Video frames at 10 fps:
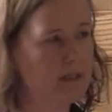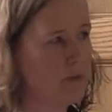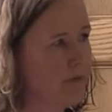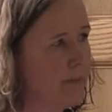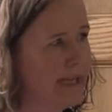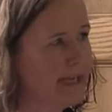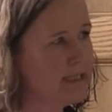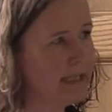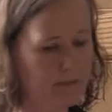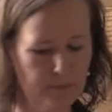So from
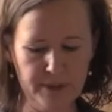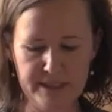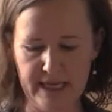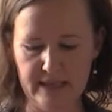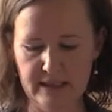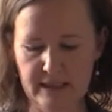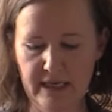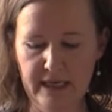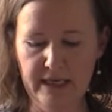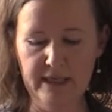18%
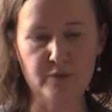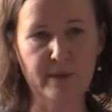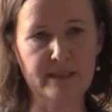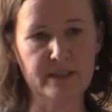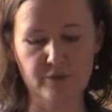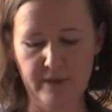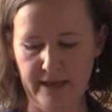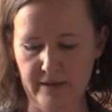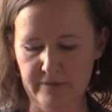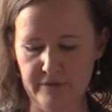in
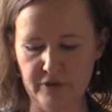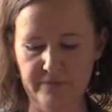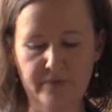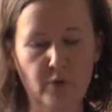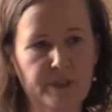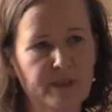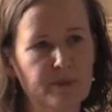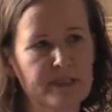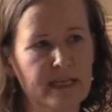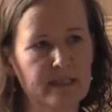2012 to
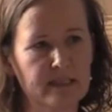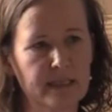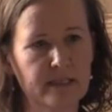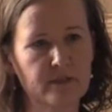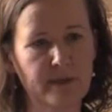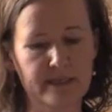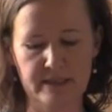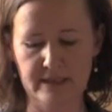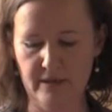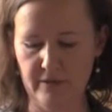40% in
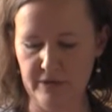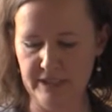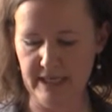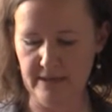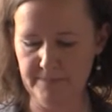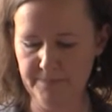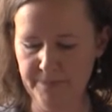2013.